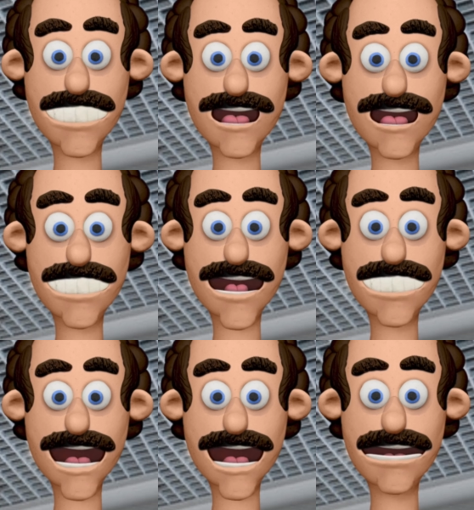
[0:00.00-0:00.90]

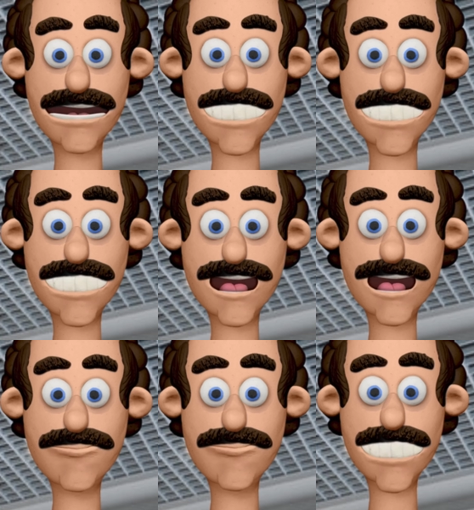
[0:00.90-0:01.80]
Recessed lighting
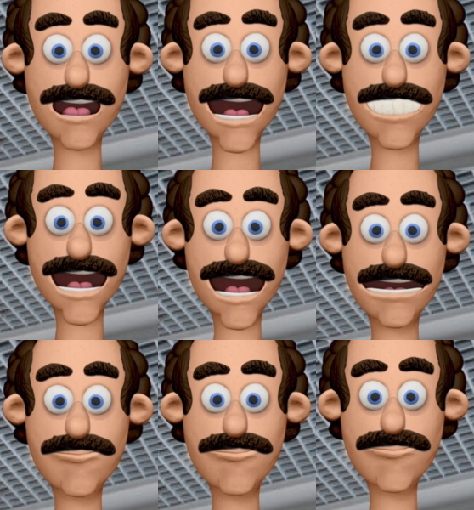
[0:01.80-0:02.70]
fixtures, track lighting,